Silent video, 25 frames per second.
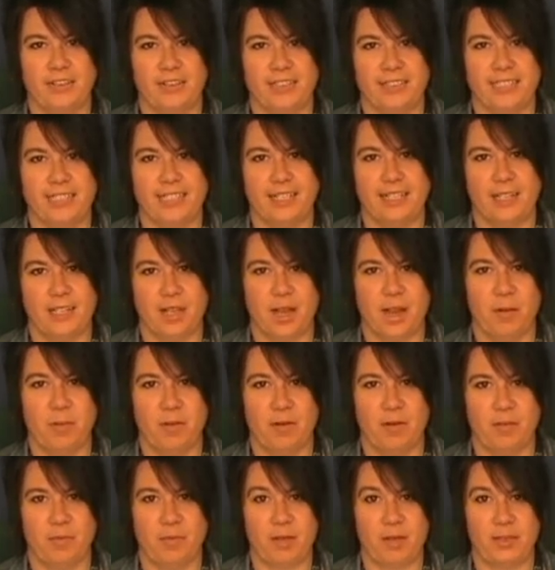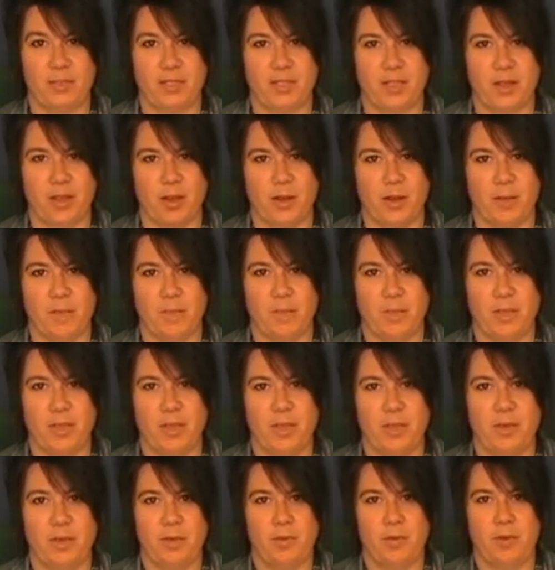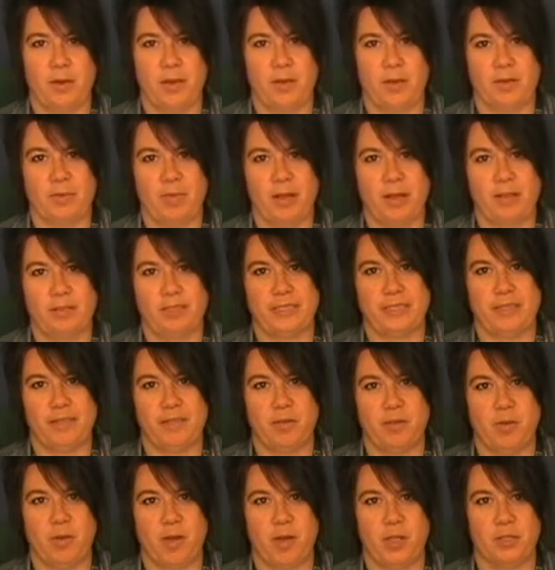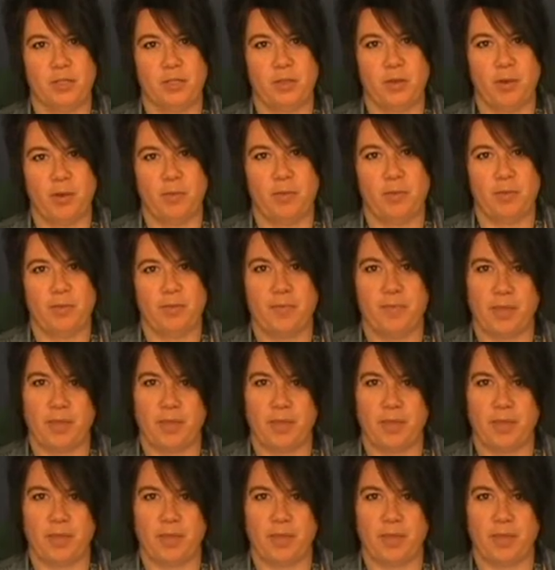until a couple of months ago, when I was about to give a workshop